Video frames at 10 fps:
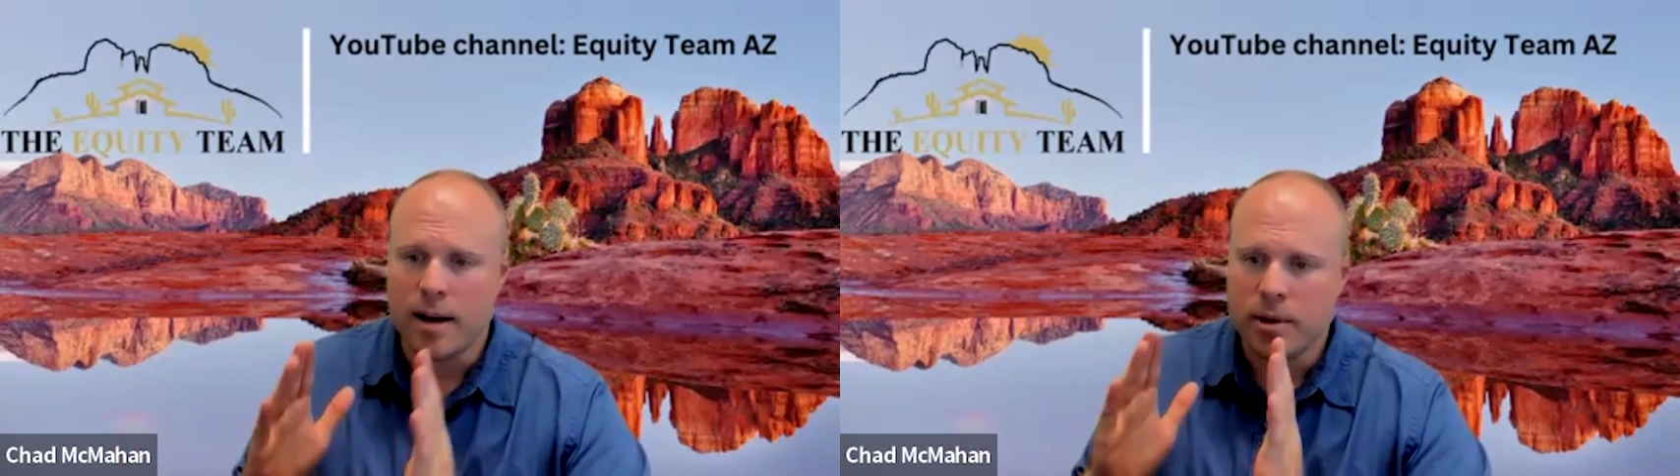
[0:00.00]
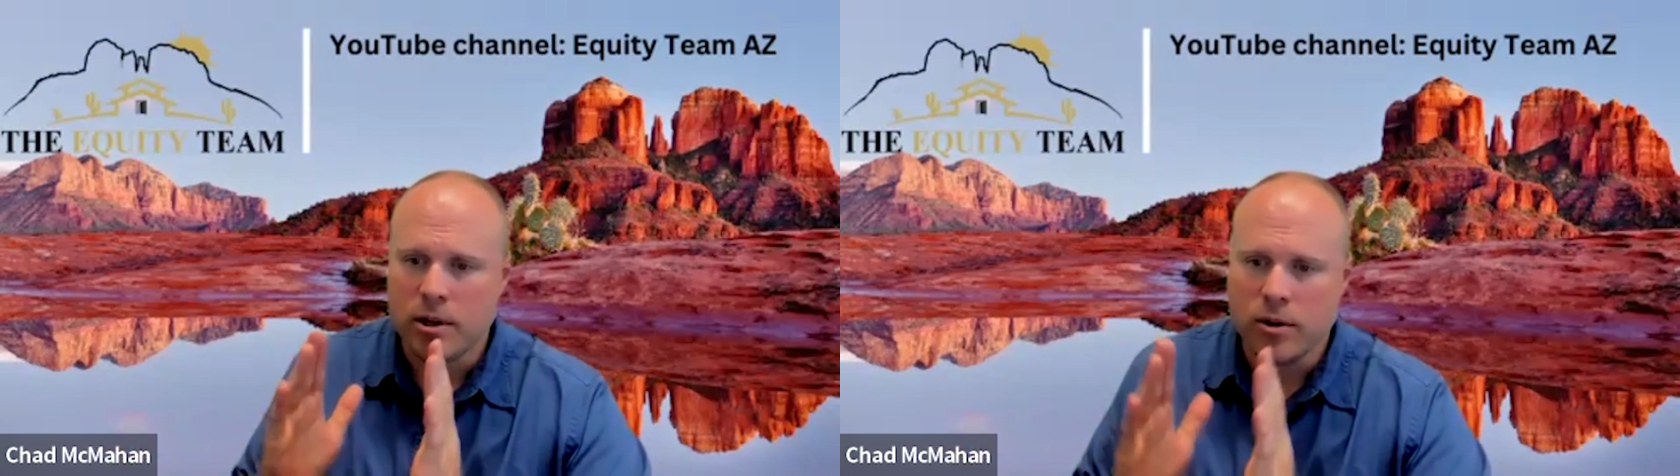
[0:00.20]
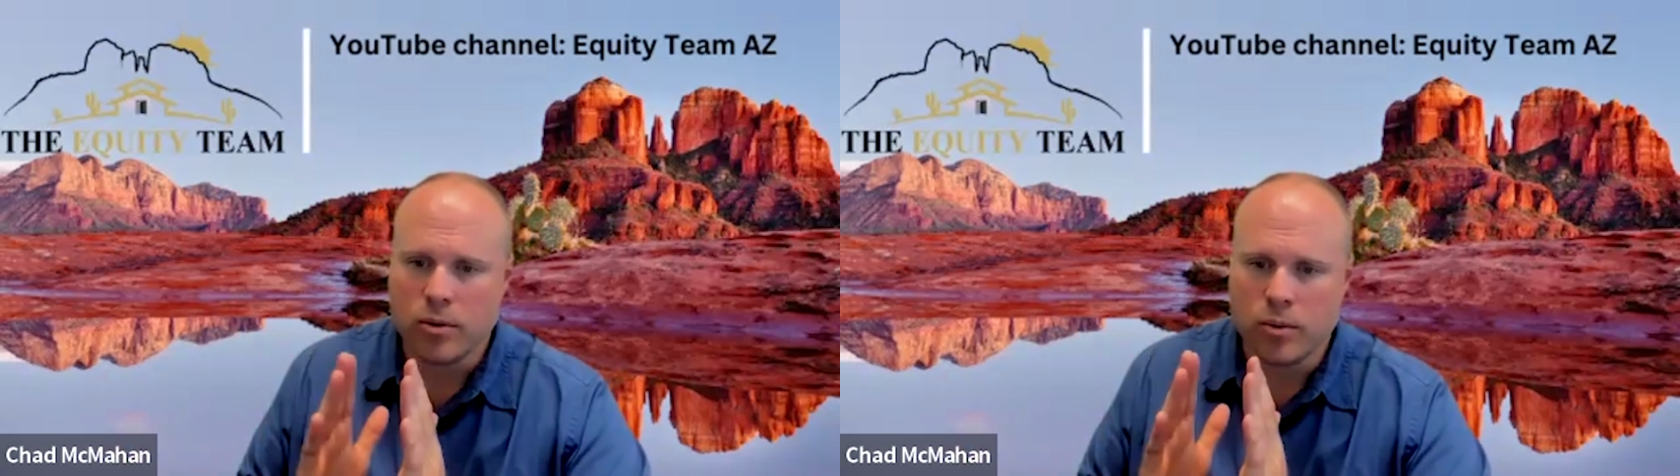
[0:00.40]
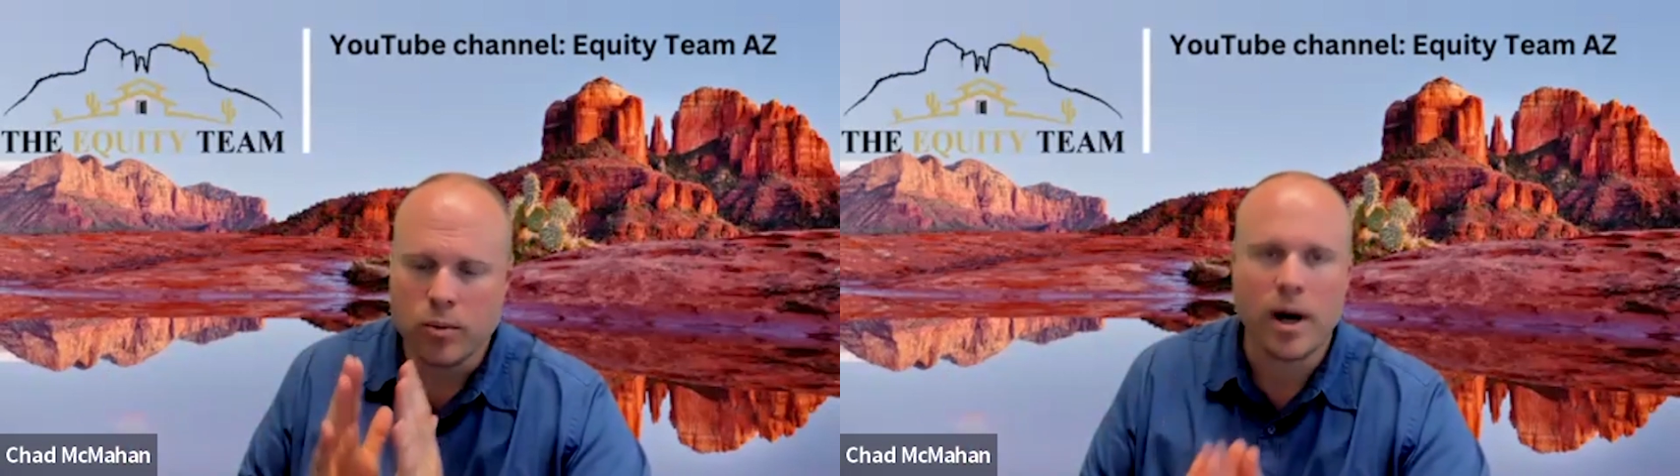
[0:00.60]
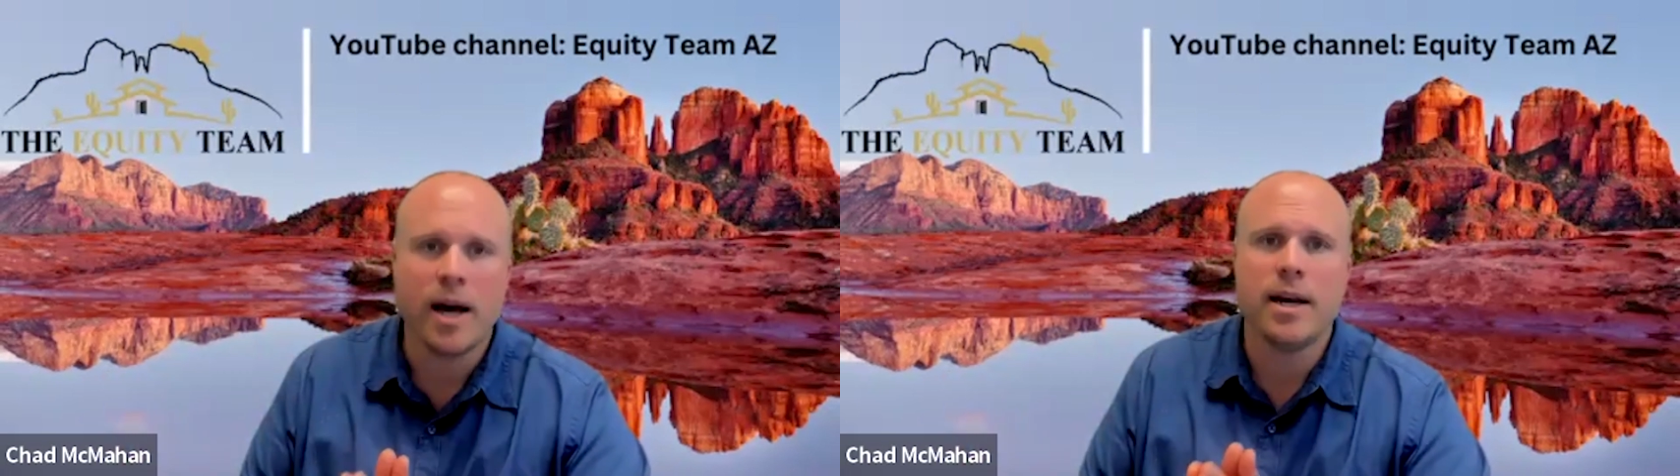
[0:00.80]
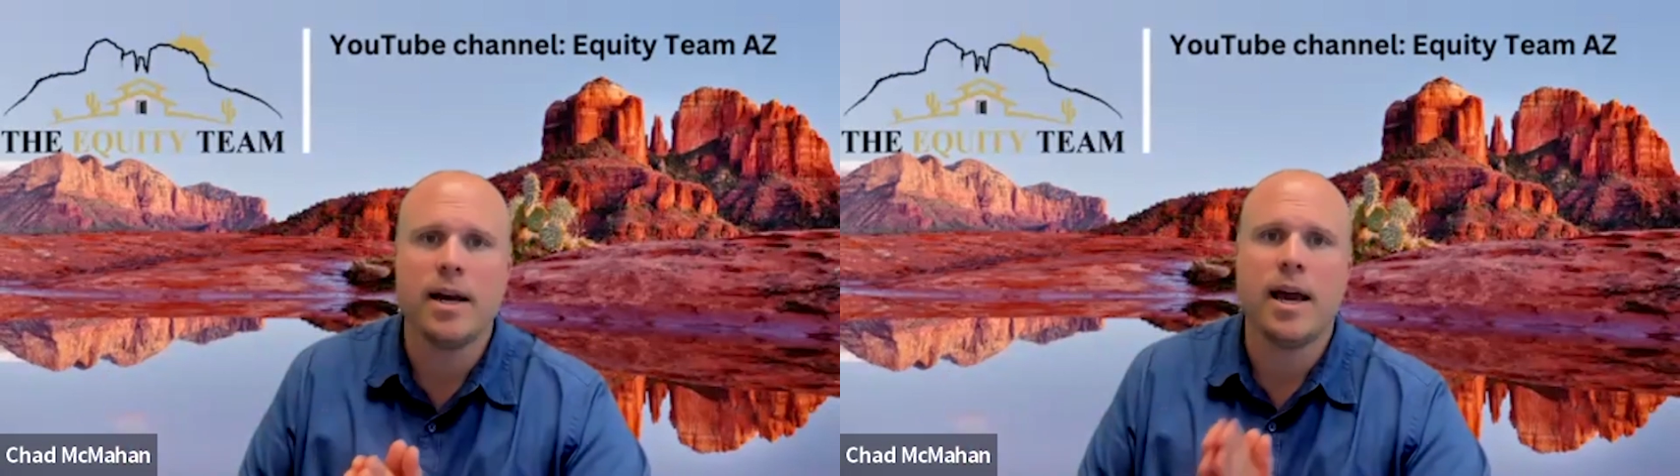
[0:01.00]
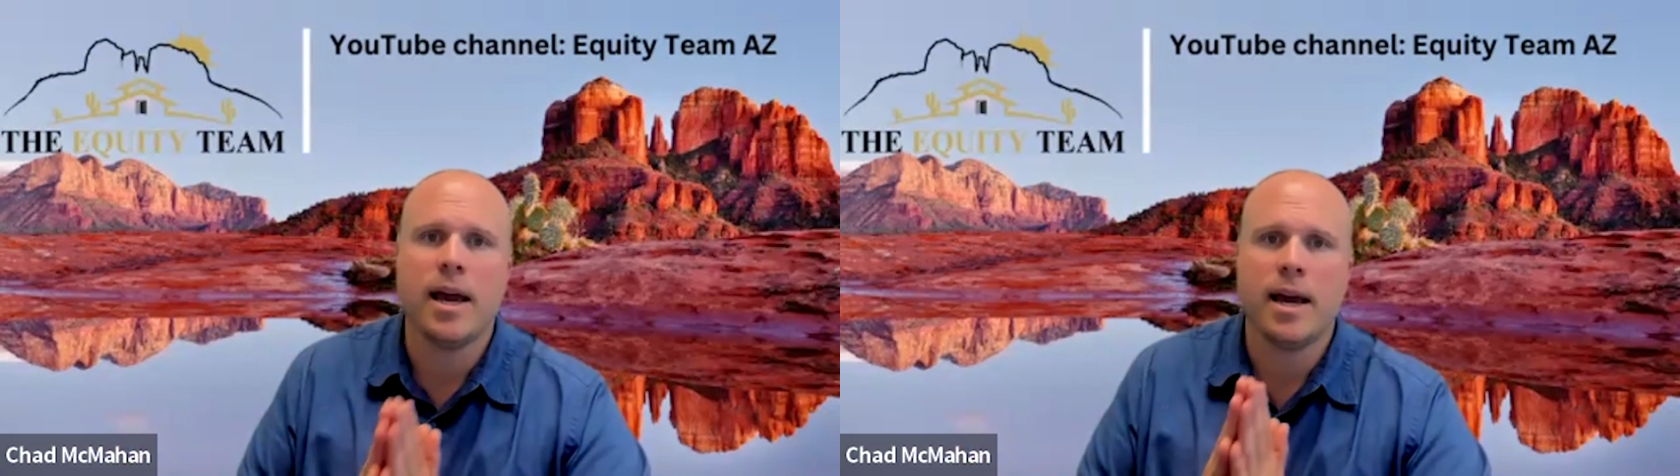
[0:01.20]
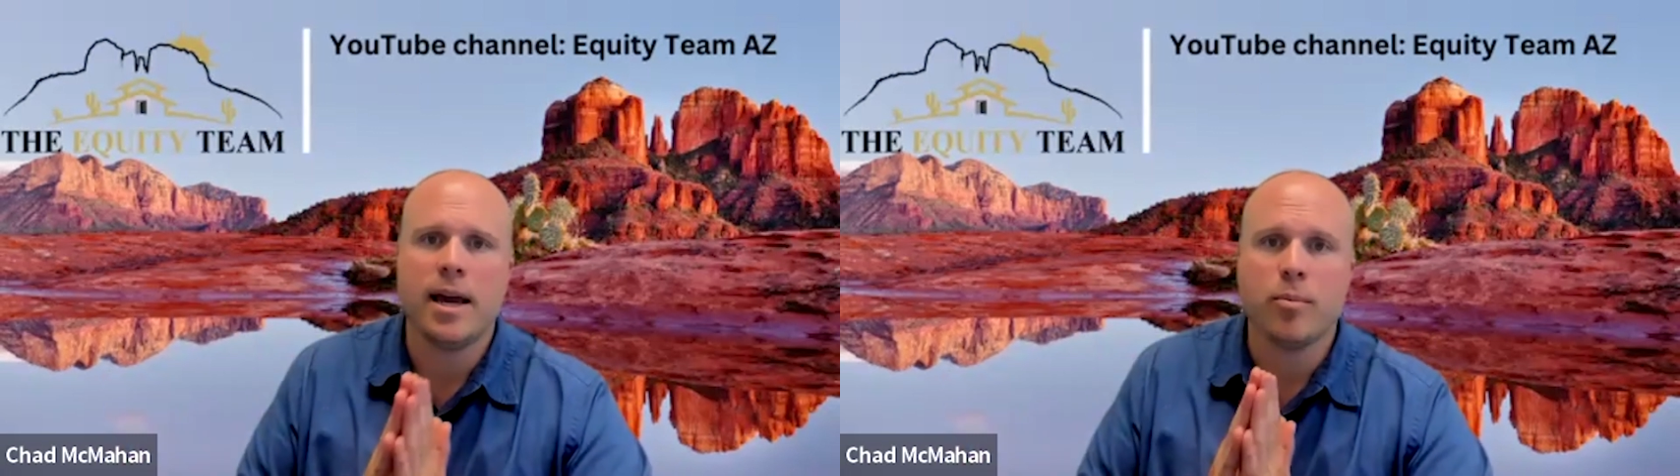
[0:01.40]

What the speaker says: You run a